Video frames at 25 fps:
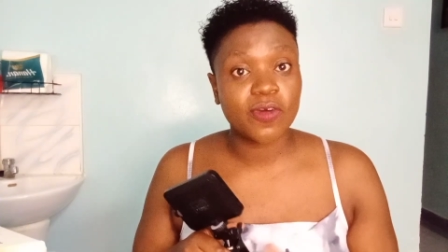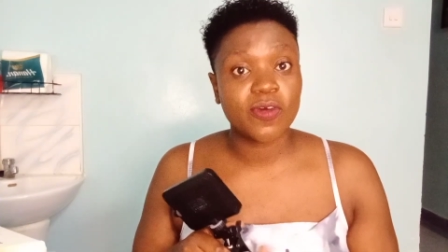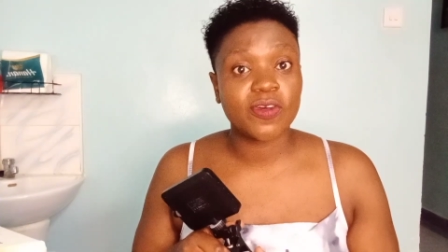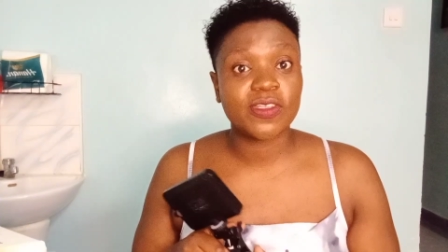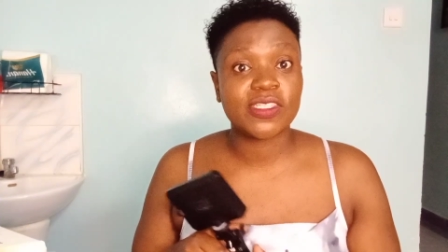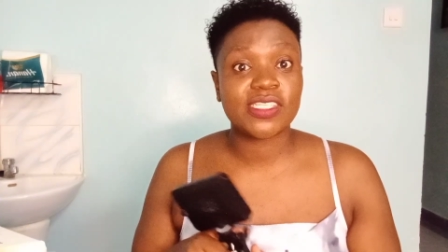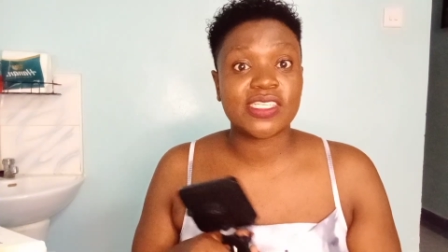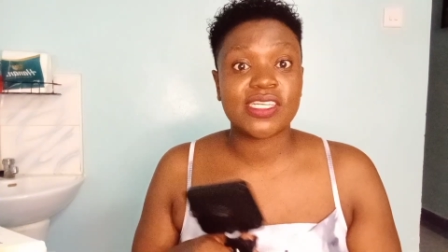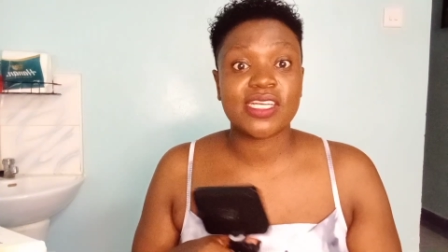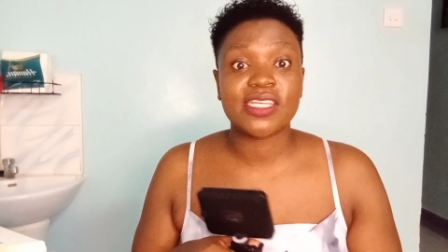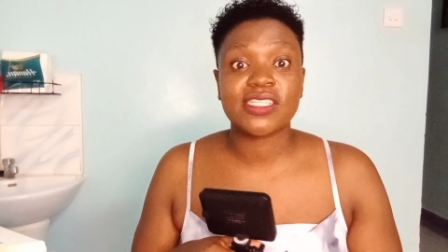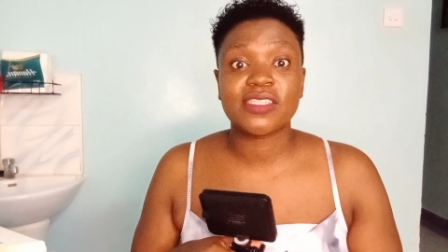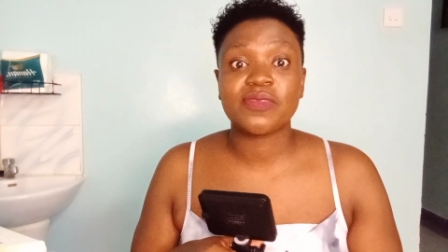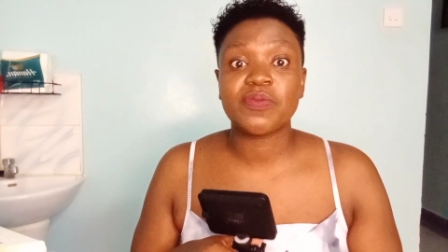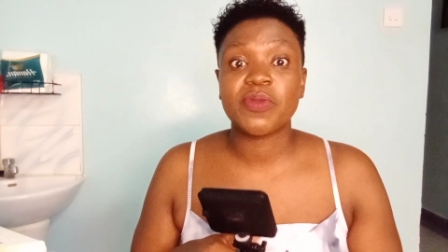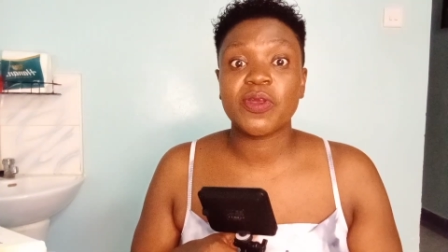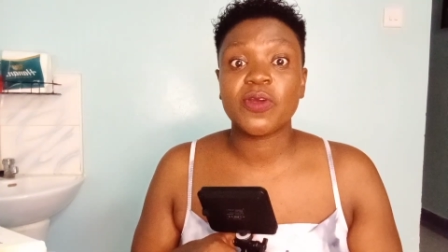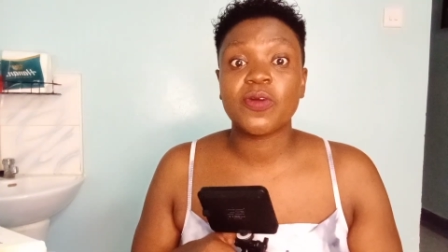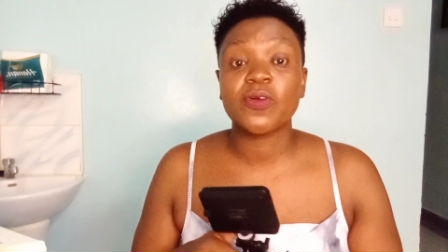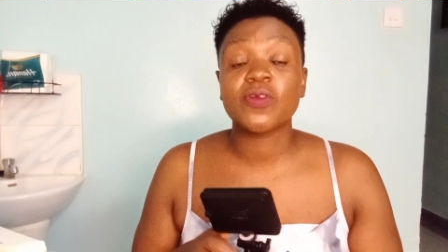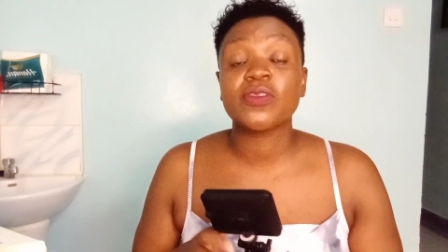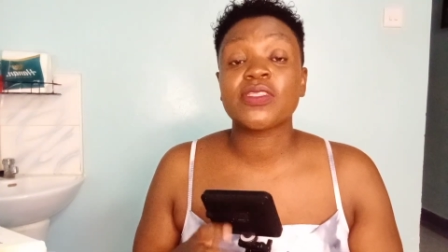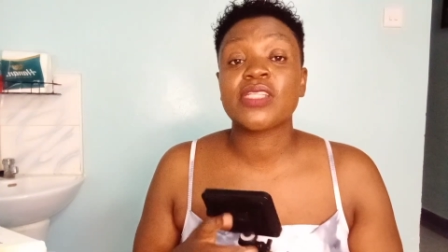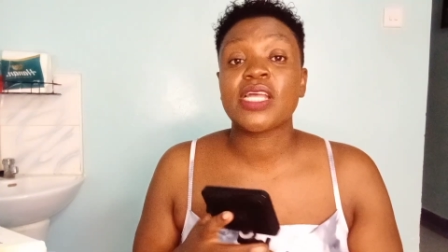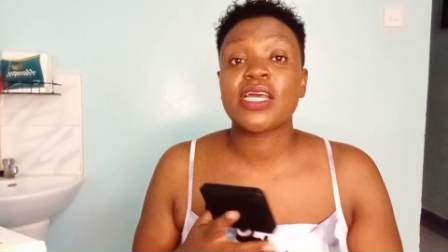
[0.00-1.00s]
content
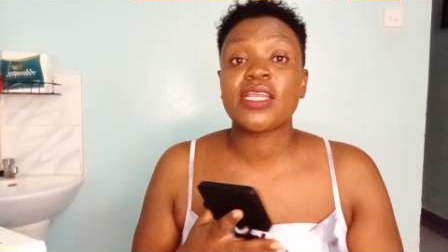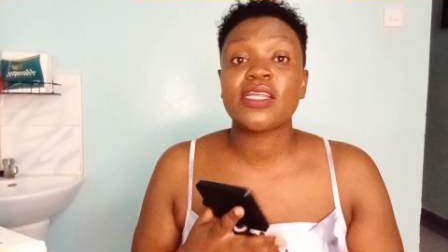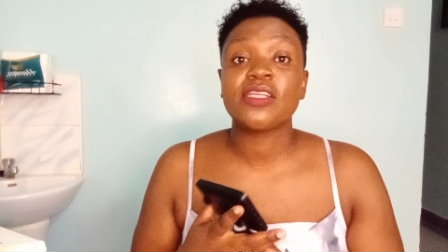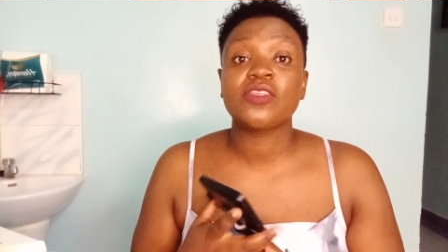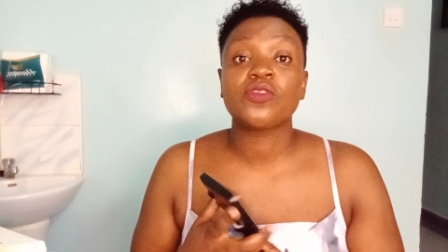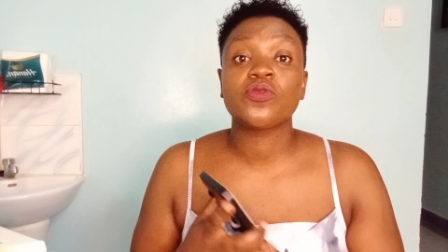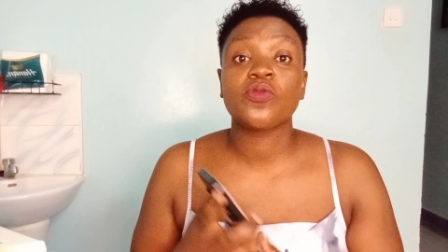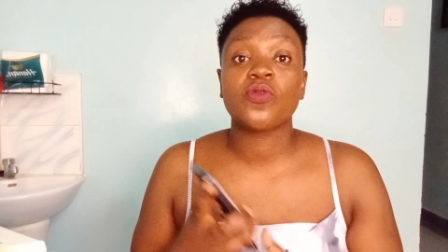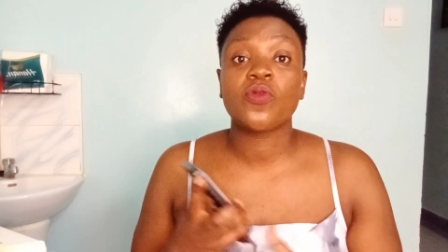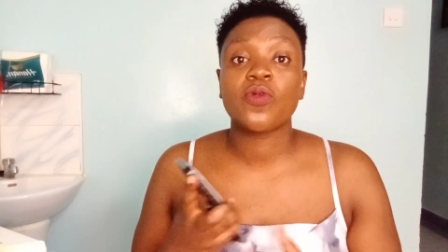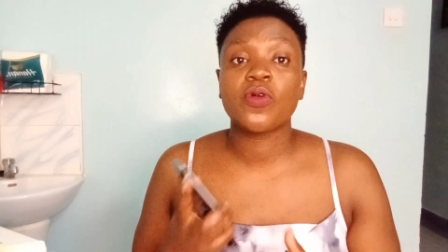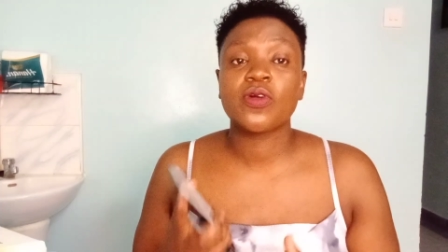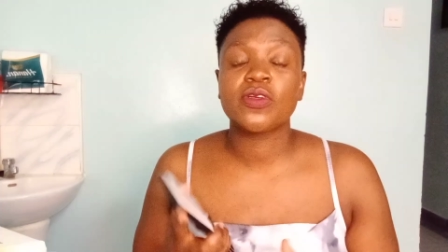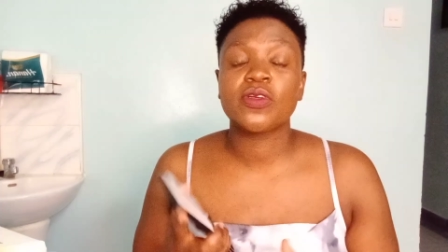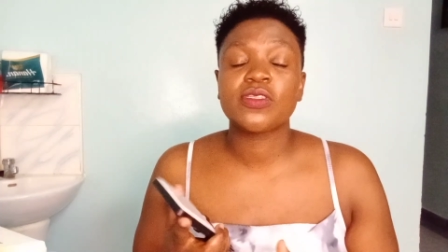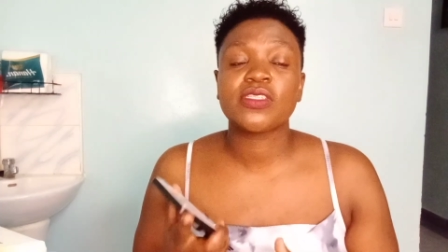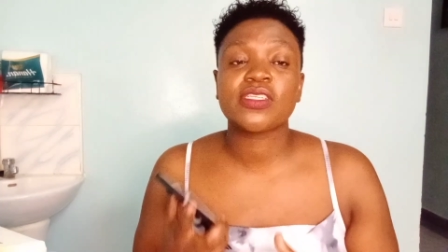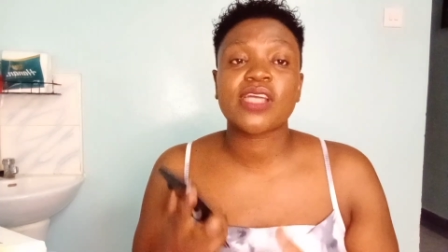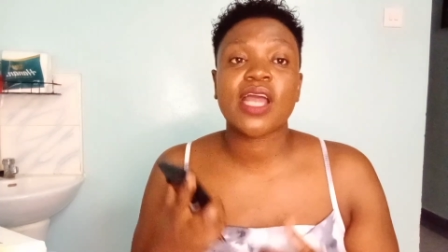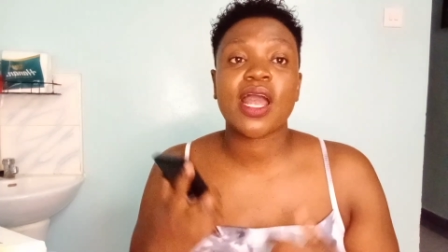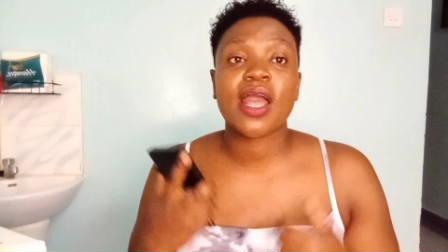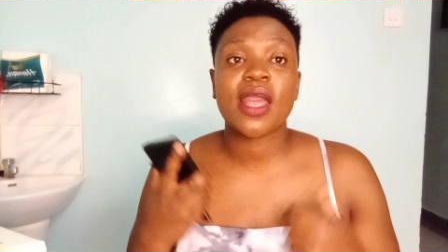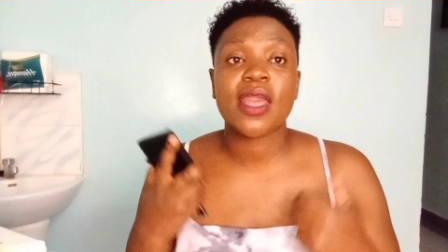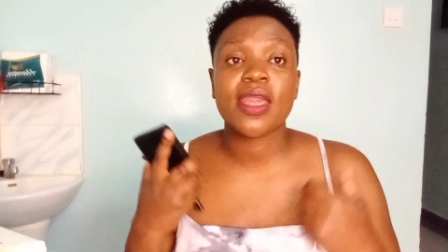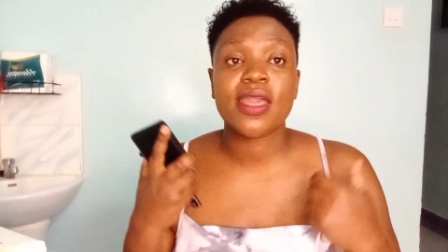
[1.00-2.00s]
because that is what
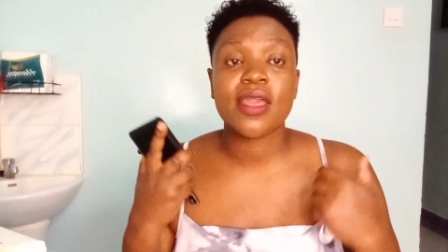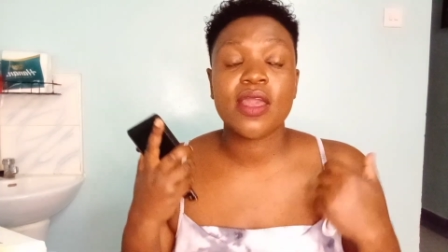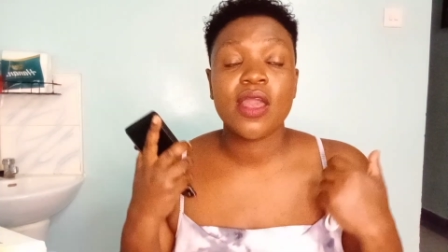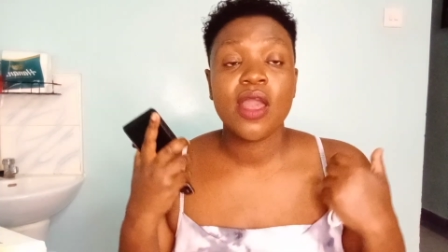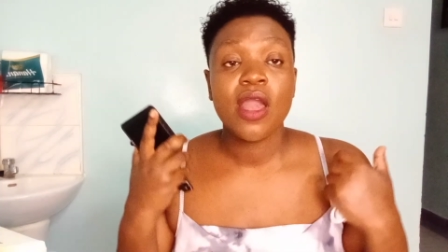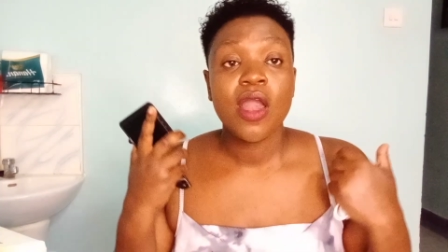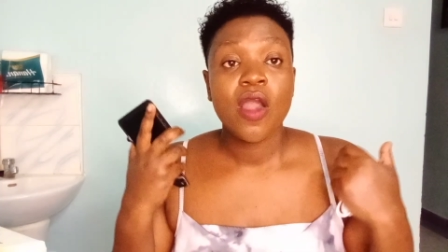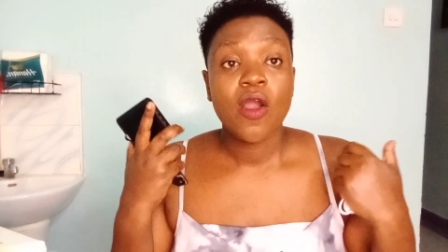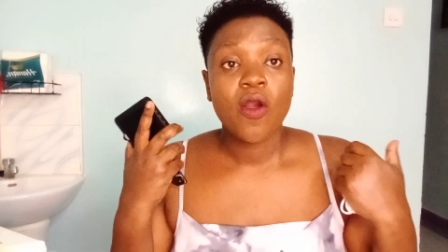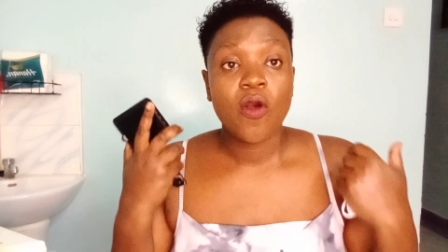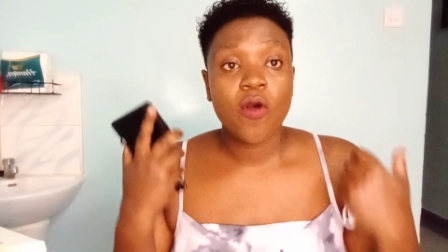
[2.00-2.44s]
I